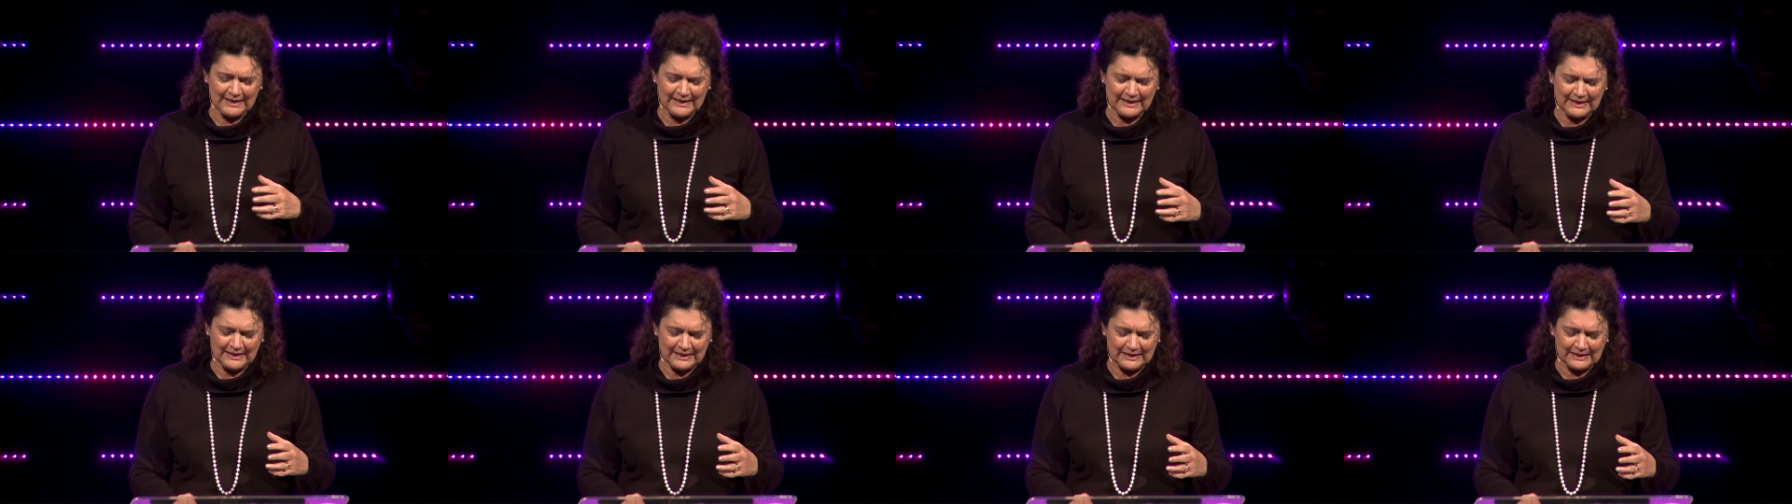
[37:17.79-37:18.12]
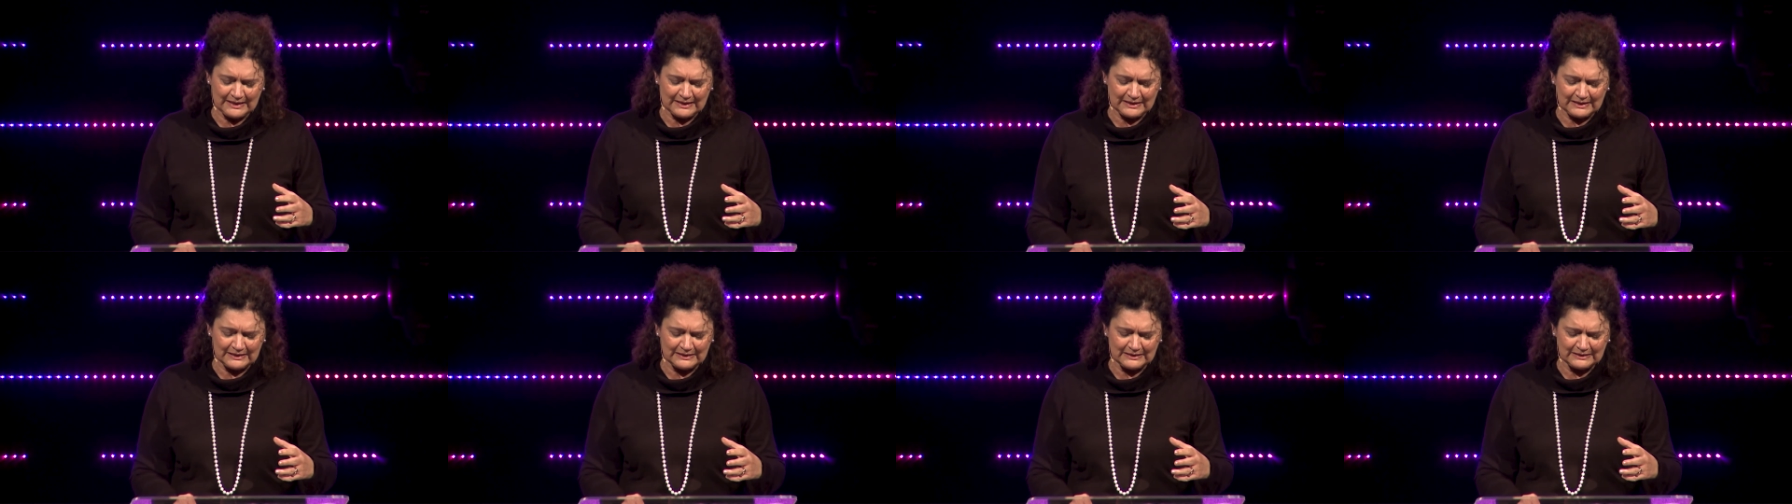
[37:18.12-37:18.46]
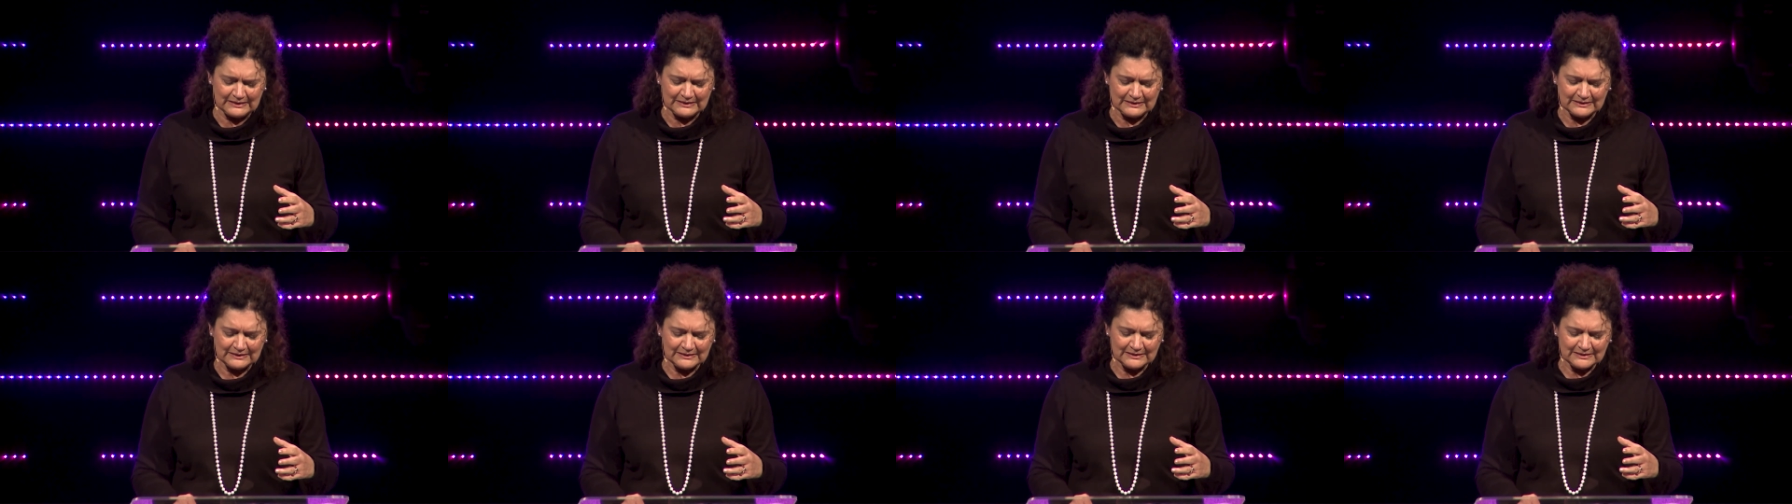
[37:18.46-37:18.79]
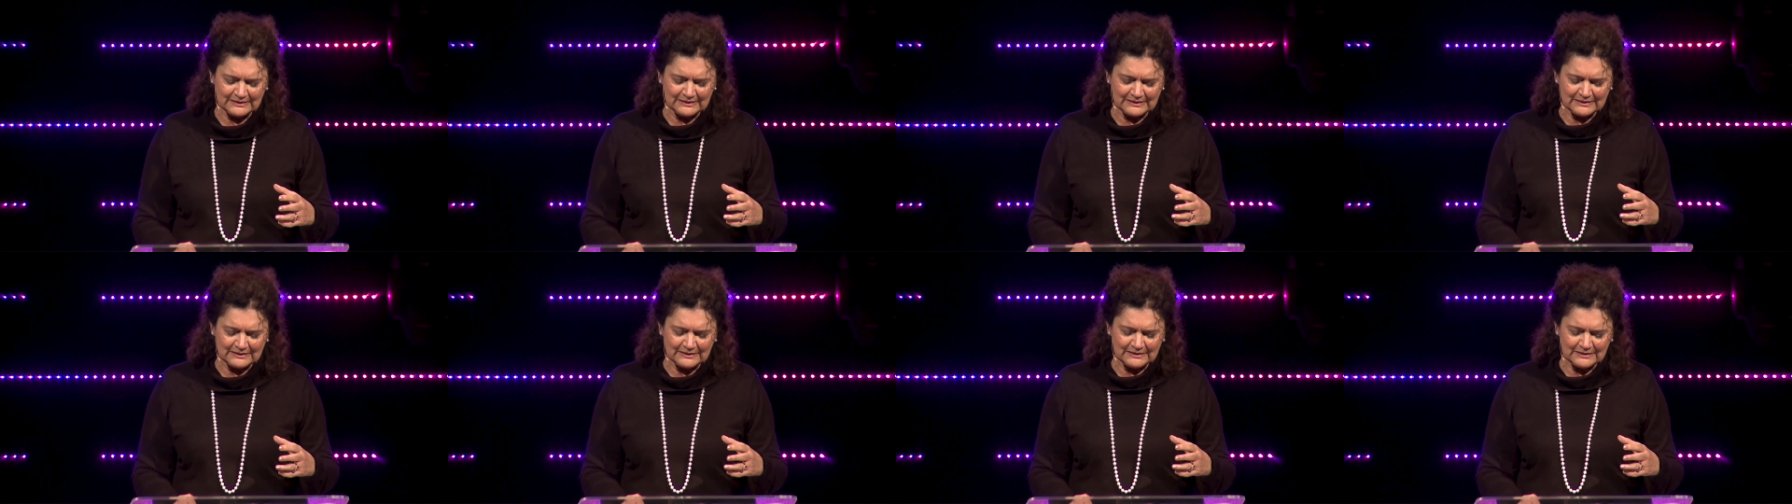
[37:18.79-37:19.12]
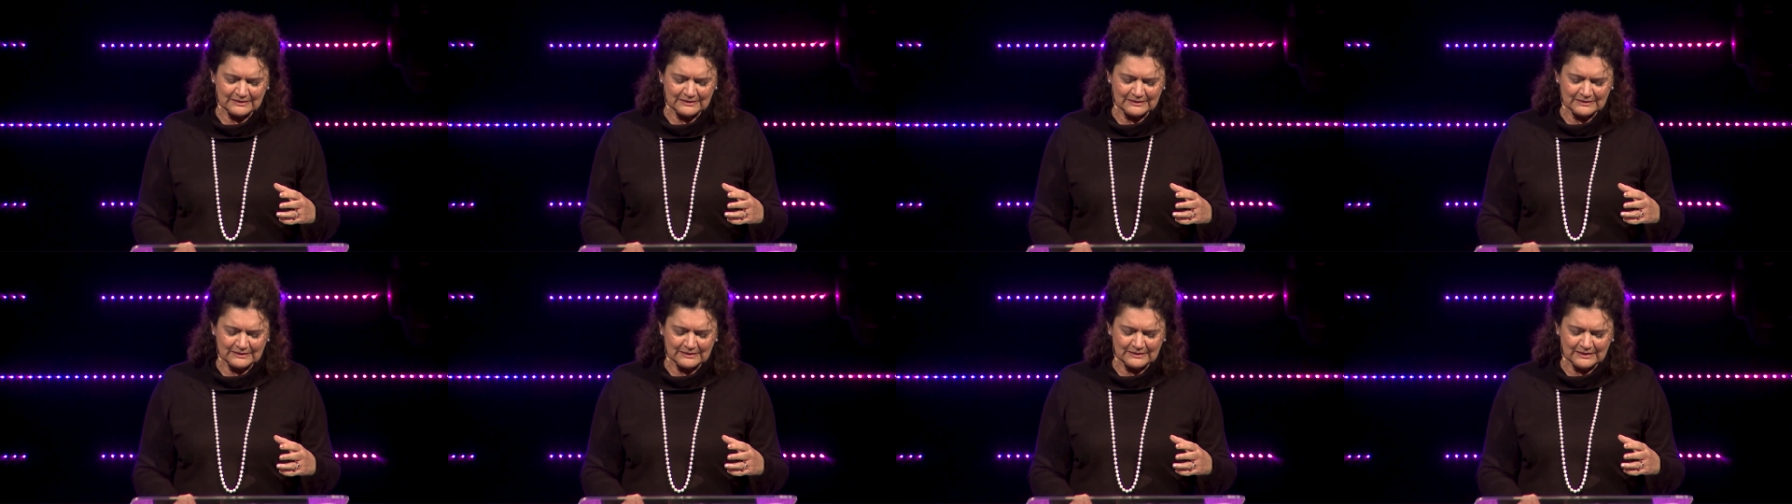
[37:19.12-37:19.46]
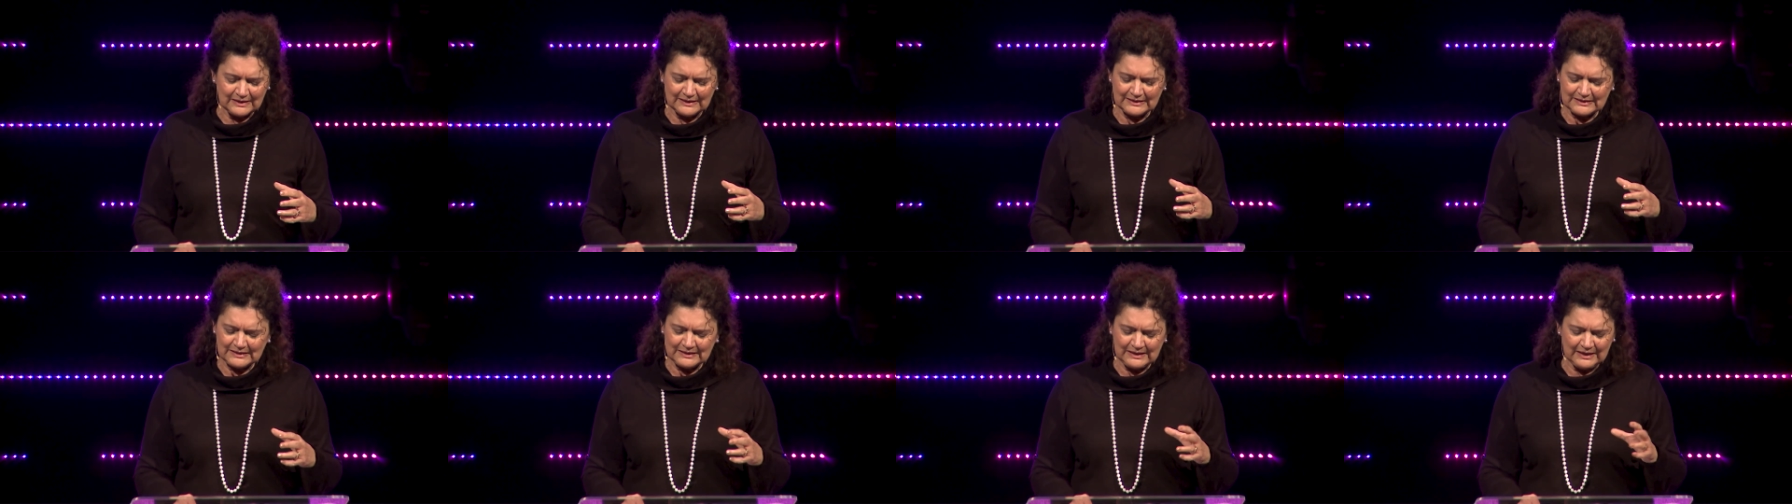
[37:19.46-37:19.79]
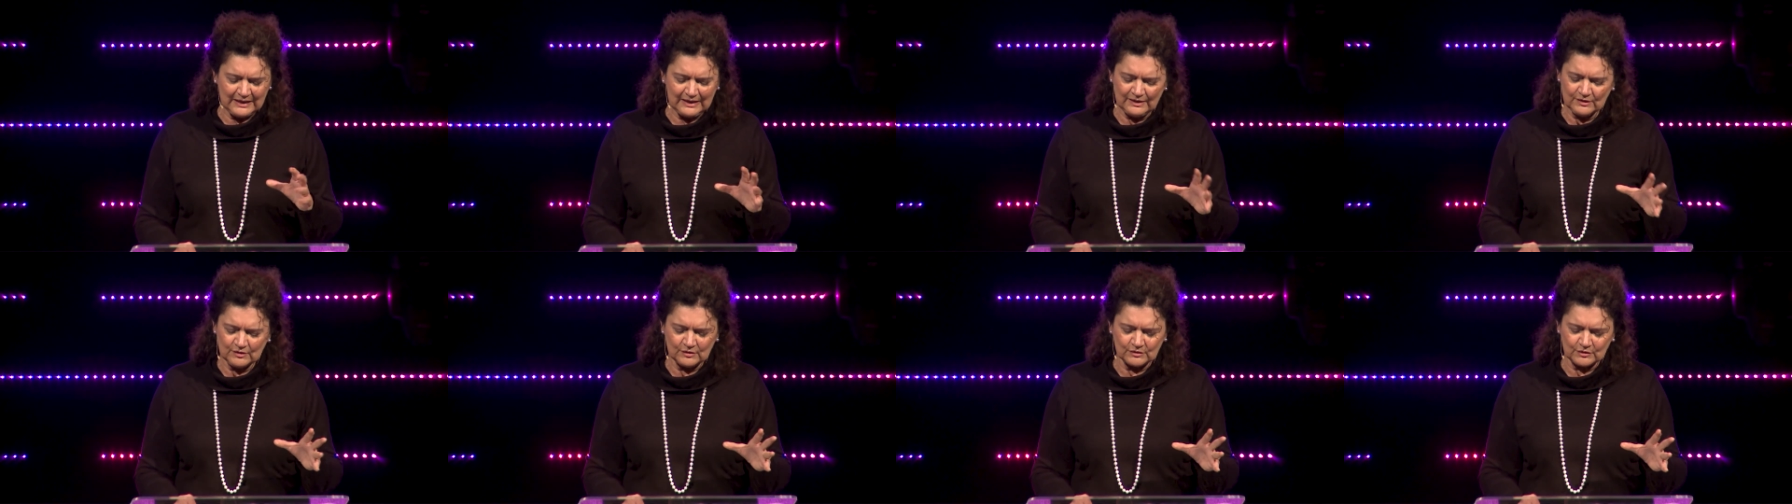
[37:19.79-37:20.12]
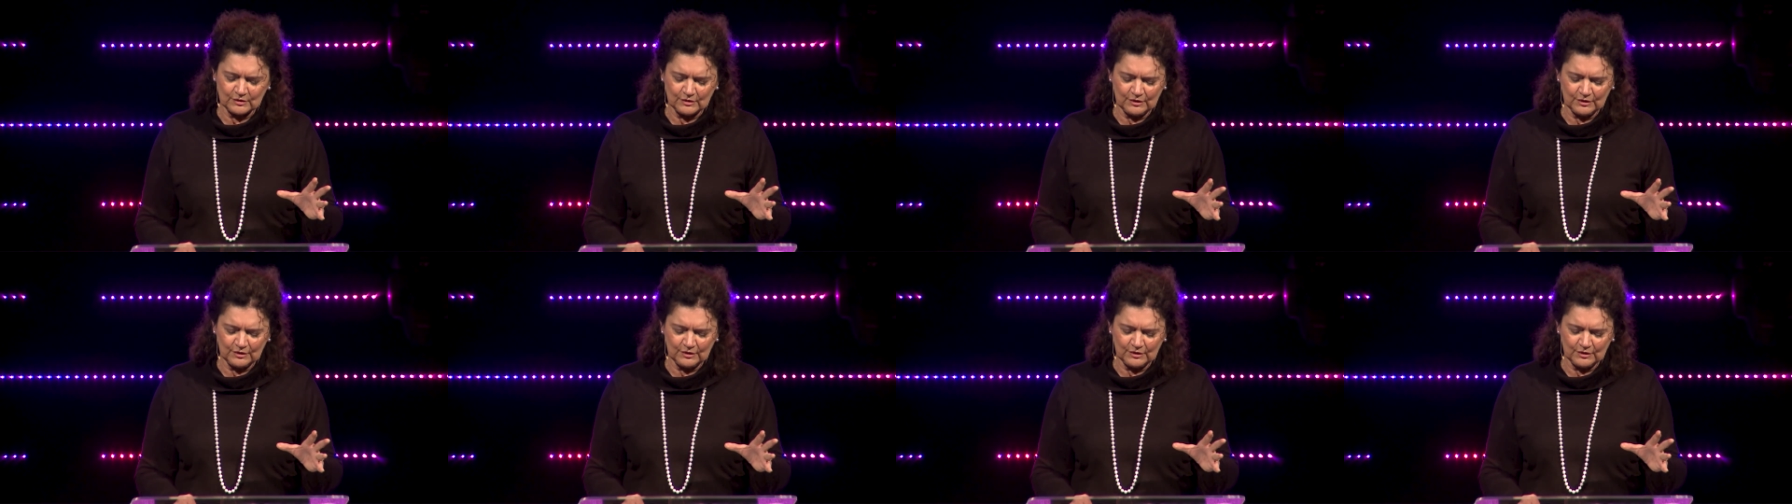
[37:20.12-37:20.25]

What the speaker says: pain, I cannot